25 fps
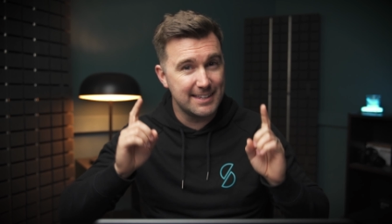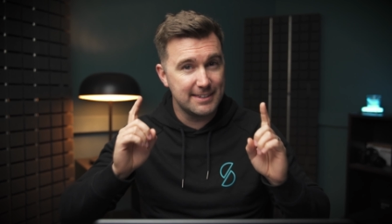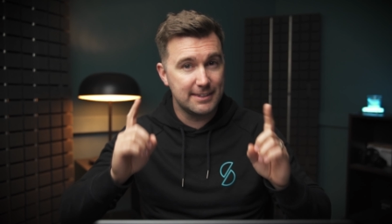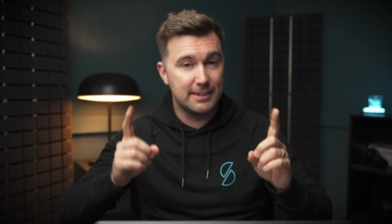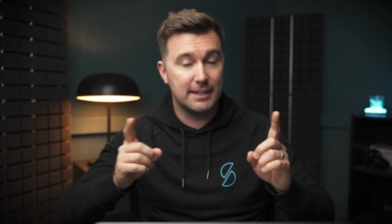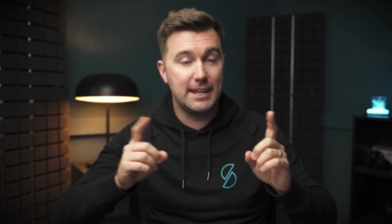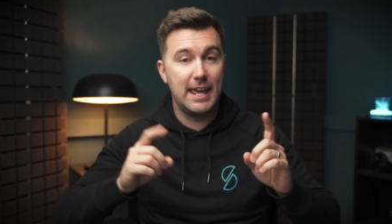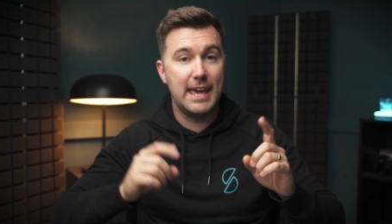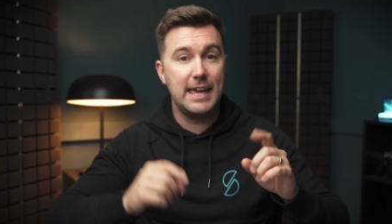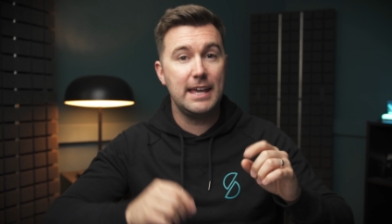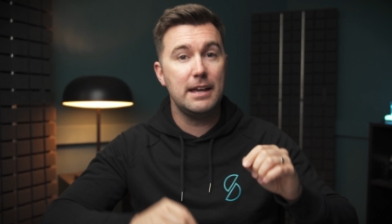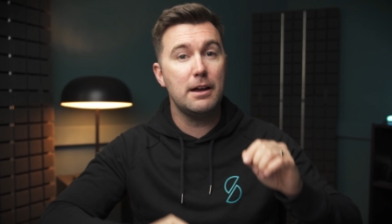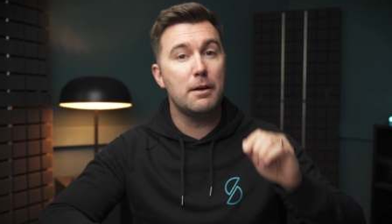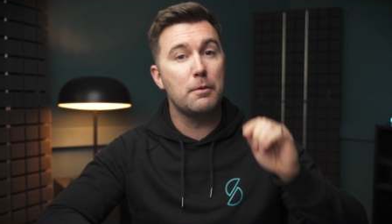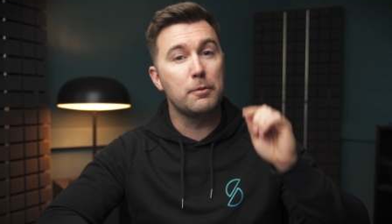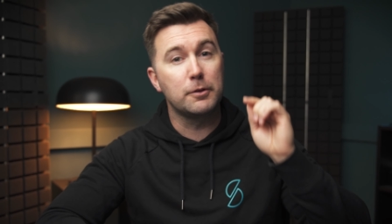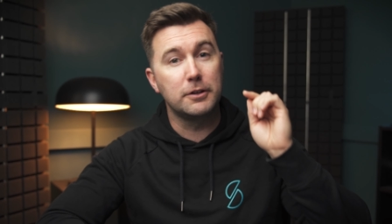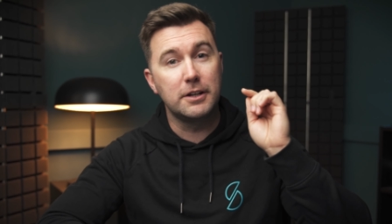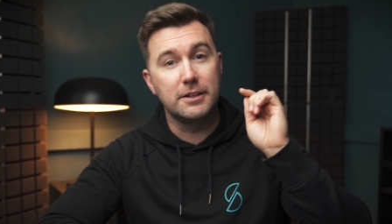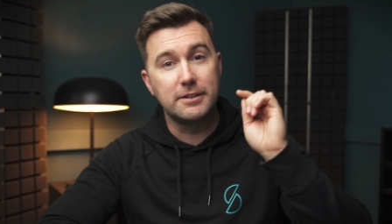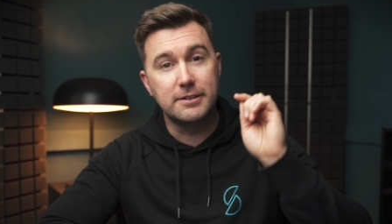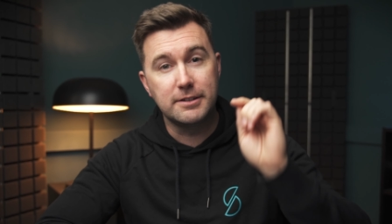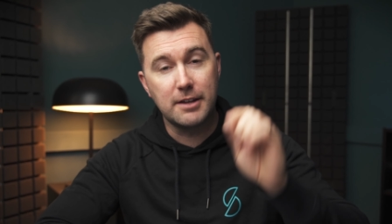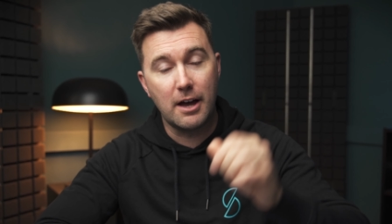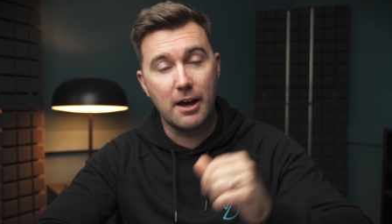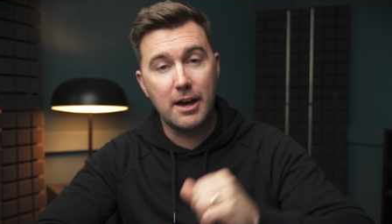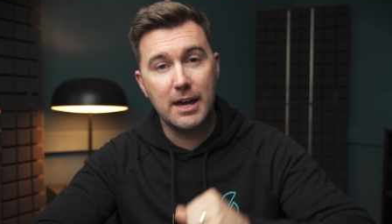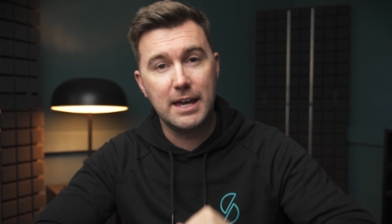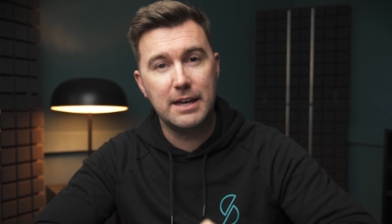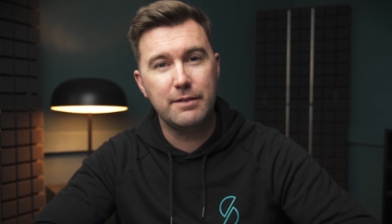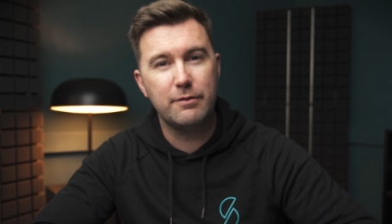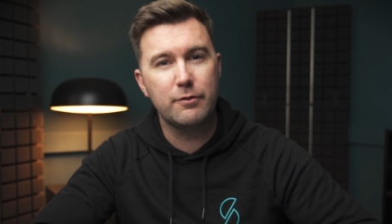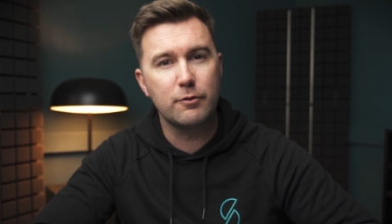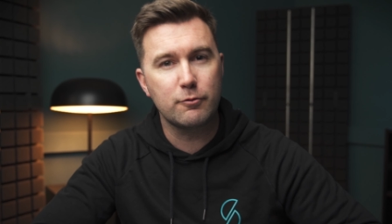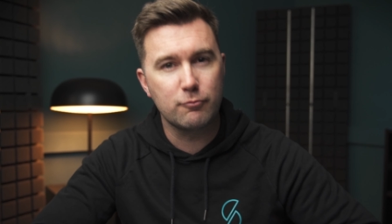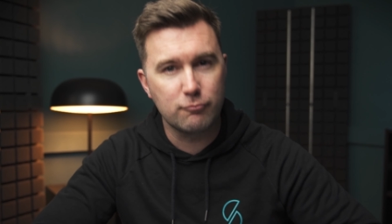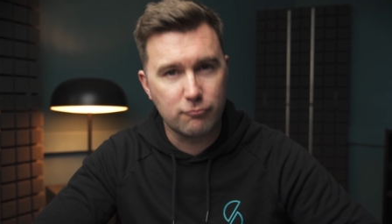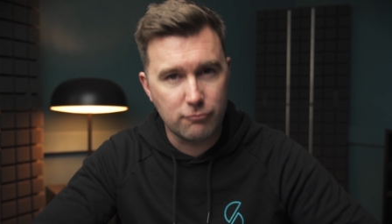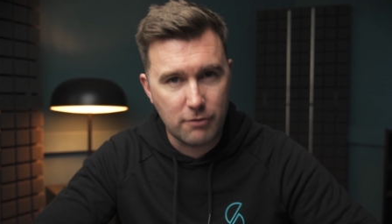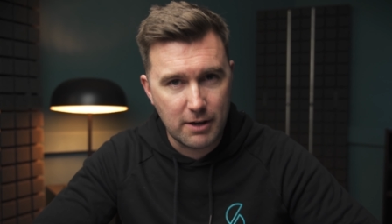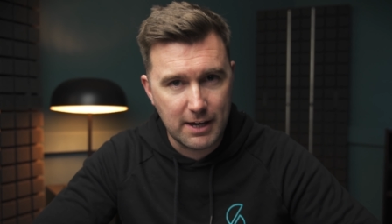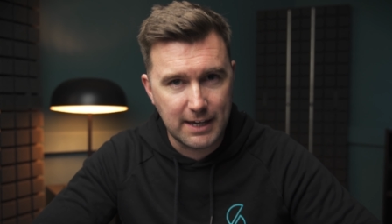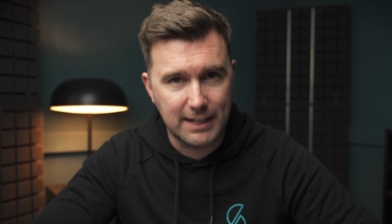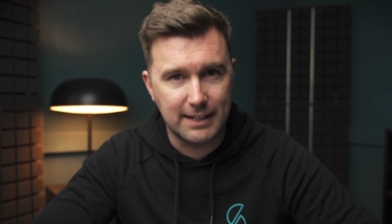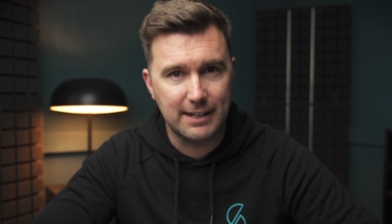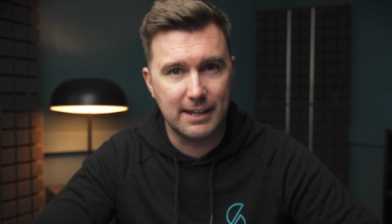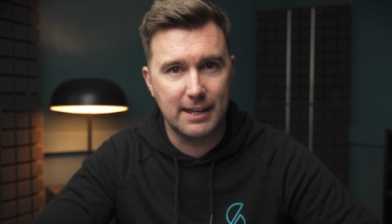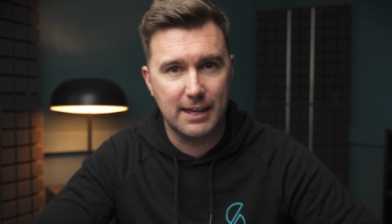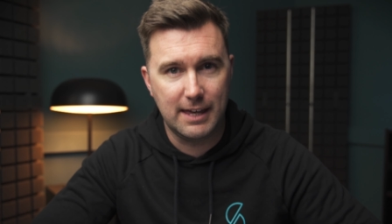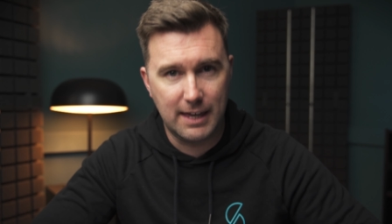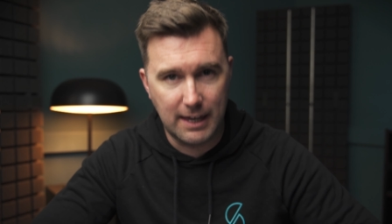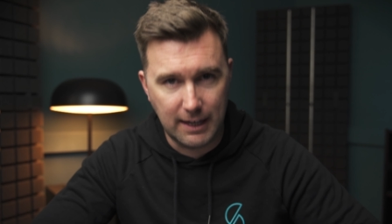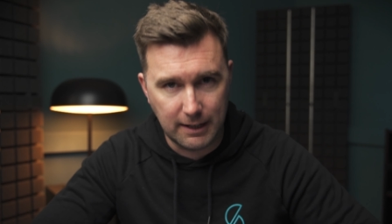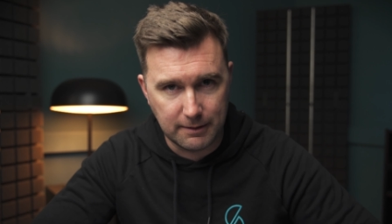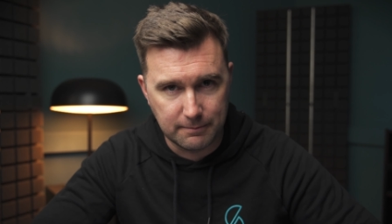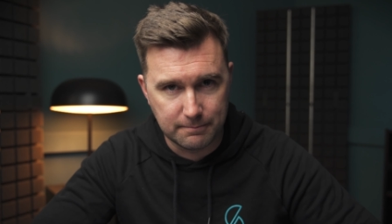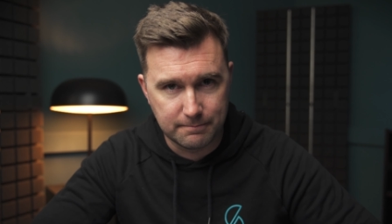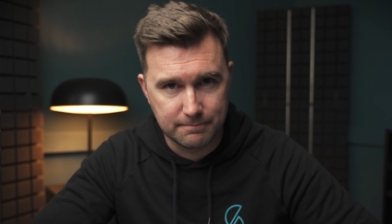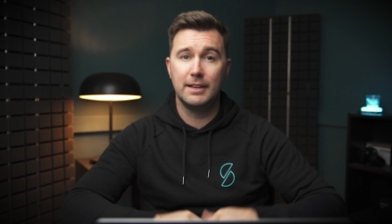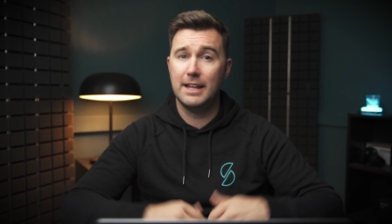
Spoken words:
Today, we're going to dive right in.